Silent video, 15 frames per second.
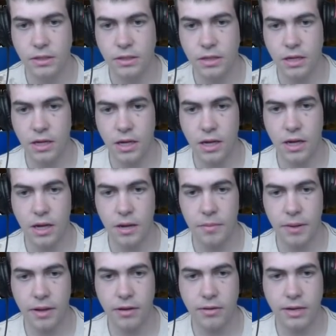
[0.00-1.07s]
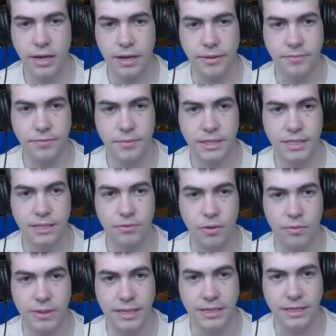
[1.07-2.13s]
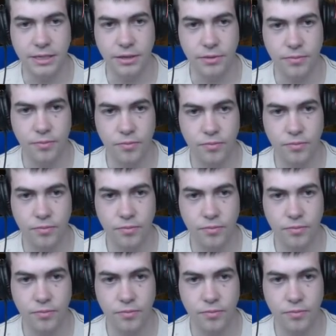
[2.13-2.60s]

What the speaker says: Okay, let's see what we can do.